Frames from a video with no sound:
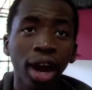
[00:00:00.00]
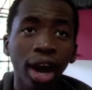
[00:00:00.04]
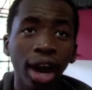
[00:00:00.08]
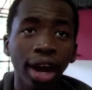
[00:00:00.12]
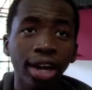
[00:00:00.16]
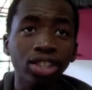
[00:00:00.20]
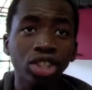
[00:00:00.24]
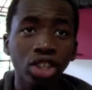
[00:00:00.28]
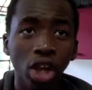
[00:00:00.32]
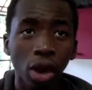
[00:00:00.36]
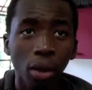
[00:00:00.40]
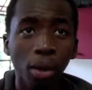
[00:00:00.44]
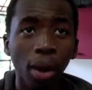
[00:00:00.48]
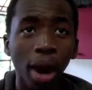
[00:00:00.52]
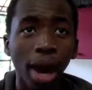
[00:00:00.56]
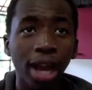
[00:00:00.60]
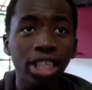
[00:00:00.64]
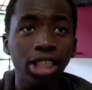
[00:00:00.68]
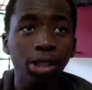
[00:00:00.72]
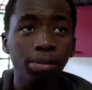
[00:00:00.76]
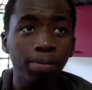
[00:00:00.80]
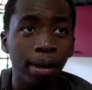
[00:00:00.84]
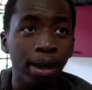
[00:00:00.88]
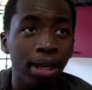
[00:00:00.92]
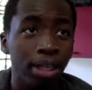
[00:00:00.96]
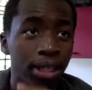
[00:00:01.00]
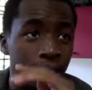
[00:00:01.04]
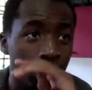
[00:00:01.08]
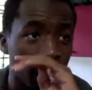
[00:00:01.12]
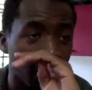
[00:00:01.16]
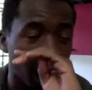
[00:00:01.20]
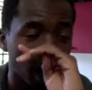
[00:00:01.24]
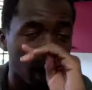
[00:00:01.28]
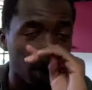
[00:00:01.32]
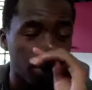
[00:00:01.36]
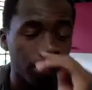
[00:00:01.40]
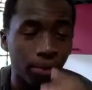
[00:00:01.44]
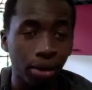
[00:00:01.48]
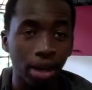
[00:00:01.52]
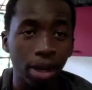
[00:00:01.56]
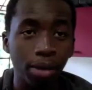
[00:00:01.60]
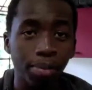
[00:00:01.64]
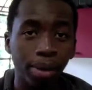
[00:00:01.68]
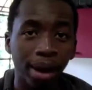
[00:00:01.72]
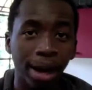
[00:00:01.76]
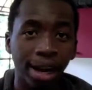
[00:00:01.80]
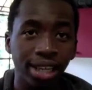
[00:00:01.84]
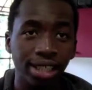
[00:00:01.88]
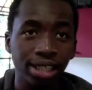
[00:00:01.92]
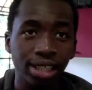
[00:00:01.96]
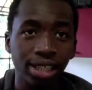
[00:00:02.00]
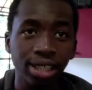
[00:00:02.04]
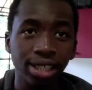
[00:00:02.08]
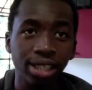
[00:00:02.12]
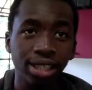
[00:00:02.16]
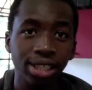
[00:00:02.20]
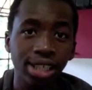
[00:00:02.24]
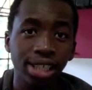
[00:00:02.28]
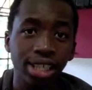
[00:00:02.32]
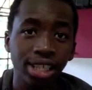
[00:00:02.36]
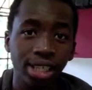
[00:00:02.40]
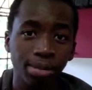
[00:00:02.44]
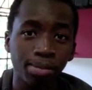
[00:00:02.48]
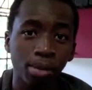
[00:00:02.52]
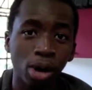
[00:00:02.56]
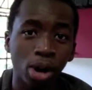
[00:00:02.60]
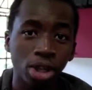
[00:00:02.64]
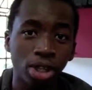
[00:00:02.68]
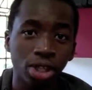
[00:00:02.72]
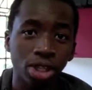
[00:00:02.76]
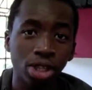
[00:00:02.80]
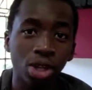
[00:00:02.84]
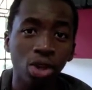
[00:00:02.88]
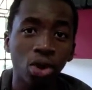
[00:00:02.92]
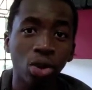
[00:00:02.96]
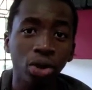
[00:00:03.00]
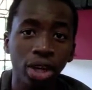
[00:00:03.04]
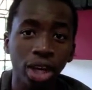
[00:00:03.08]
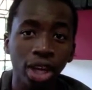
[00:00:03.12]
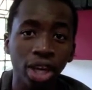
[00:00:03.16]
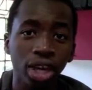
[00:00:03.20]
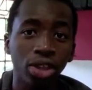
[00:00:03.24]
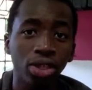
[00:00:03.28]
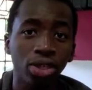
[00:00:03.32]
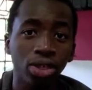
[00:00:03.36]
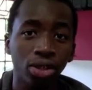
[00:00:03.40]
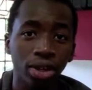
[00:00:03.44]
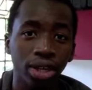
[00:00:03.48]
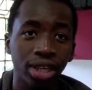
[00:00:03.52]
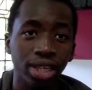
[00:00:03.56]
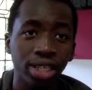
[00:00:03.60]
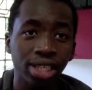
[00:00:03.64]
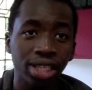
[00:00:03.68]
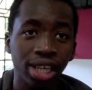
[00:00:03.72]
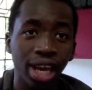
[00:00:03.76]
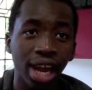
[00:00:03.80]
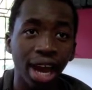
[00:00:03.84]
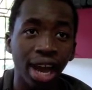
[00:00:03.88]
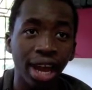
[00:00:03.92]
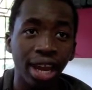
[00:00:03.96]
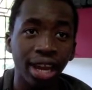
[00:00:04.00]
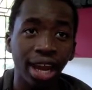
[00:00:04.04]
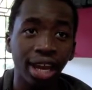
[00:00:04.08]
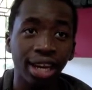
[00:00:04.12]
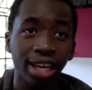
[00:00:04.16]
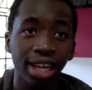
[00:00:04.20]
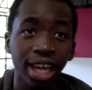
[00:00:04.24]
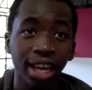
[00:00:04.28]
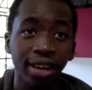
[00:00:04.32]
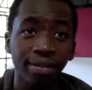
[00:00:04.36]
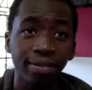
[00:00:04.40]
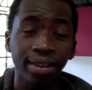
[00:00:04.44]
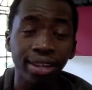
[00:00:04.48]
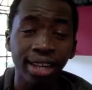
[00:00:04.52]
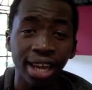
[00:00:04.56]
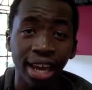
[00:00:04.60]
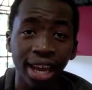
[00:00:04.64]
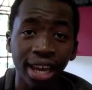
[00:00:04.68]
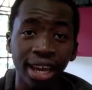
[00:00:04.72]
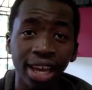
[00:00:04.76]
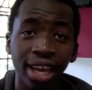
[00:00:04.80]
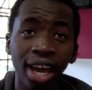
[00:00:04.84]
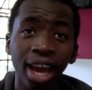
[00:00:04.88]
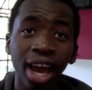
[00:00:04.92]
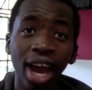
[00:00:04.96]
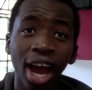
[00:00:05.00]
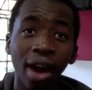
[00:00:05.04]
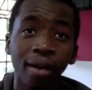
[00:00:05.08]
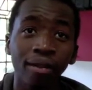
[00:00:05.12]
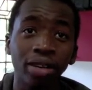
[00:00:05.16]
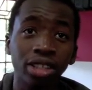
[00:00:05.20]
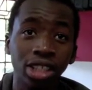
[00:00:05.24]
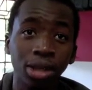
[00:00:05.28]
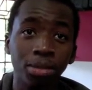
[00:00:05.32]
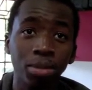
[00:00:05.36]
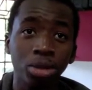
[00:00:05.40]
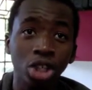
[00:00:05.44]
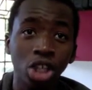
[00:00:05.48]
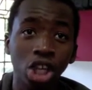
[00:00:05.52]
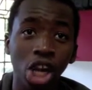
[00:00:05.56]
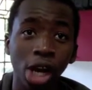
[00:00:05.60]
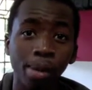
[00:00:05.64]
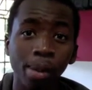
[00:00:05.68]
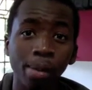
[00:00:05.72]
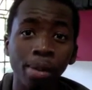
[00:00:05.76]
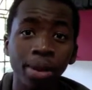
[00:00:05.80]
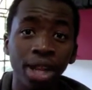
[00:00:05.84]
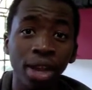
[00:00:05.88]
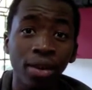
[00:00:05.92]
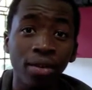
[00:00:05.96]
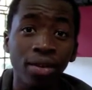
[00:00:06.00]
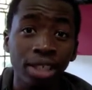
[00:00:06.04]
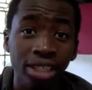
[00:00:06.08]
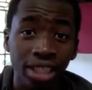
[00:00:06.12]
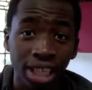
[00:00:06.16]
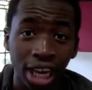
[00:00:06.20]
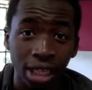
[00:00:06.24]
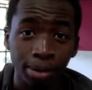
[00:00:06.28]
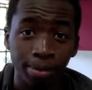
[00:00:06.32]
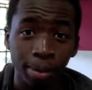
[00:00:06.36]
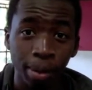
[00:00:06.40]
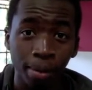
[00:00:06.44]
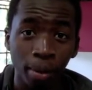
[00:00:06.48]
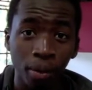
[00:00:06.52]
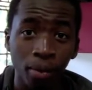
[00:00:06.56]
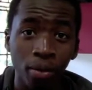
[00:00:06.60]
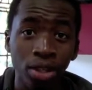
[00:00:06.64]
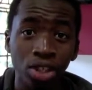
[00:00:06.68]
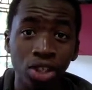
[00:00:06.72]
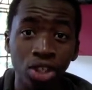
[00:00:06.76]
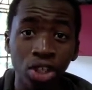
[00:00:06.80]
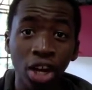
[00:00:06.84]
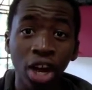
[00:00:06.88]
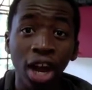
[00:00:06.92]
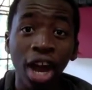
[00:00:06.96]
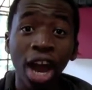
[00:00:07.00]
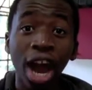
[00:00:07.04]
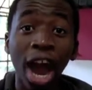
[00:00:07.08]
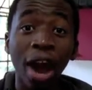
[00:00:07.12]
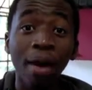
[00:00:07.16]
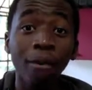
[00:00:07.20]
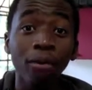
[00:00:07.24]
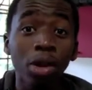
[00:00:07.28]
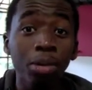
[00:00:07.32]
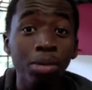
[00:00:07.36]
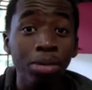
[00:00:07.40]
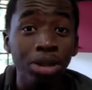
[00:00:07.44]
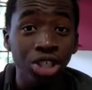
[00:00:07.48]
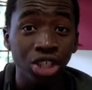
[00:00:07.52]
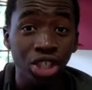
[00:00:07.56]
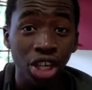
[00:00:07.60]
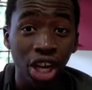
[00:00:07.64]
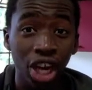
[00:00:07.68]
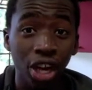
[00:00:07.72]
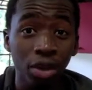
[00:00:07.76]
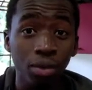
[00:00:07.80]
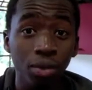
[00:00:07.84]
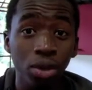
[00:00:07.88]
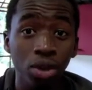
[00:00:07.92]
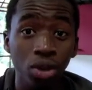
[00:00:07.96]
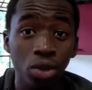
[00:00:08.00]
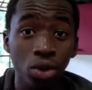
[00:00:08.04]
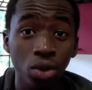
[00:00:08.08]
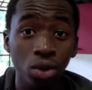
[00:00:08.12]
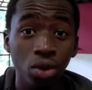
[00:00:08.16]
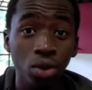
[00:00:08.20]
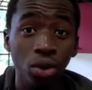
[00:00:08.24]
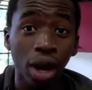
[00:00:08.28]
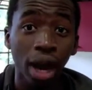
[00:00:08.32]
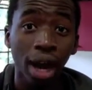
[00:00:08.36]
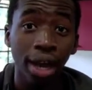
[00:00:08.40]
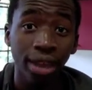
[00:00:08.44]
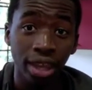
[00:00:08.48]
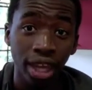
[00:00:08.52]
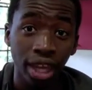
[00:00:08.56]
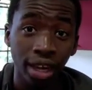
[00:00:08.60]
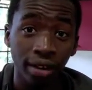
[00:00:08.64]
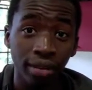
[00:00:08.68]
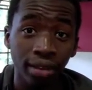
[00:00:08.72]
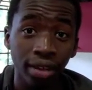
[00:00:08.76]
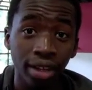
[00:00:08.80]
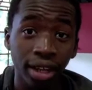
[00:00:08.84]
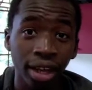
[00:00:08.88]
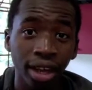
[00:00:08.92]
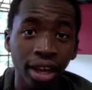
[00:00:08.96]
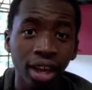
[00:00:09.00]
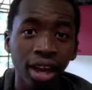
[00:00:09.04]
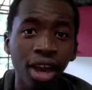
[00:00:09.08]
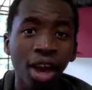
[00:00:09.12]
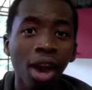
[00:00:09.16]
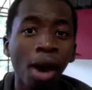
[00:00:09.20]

And so I spent for the past 6 months looking into this, and at the end of the day I was able to come up with a research paper which I will be sharing with you at the end of the day.